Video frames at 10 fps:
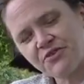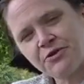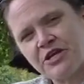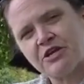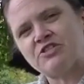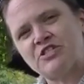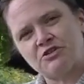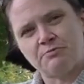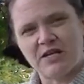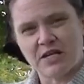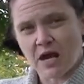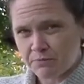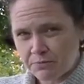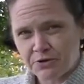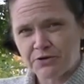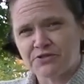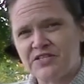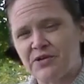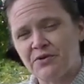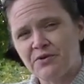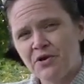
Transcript: few years, there's been a couple murders here.